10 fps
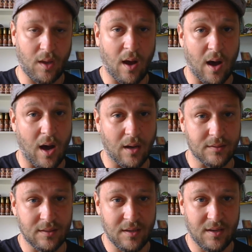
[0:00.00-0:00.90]
our
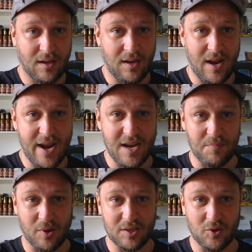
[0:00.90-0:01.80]

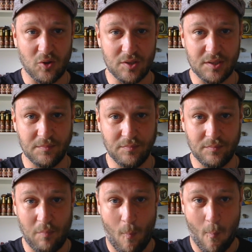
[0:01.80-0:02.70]
ladyboy sauce.
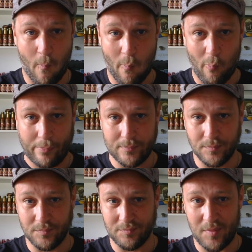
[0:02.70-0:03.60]

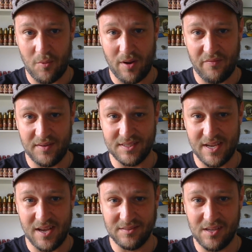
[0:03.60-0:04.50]
My wife is
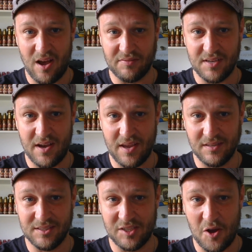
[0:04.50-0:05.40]
half Thai,
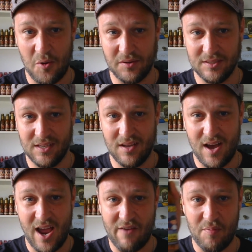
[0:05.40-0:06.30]
so
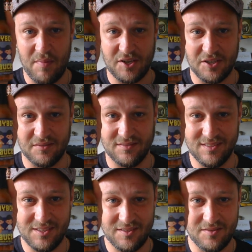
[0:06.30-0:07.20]
I have permission.
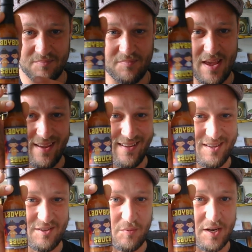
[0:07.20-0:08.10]

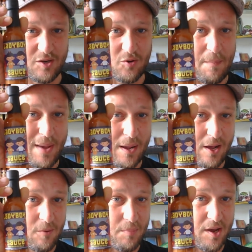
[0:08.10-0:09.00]
She wanted to call it
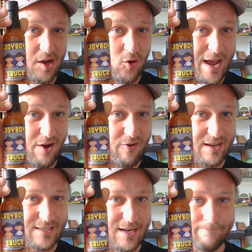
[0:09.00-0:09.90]
Bangkok Burn or Angry
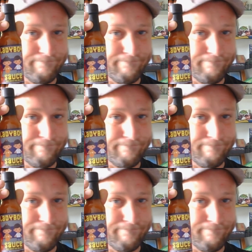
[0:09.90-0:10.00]
Asan.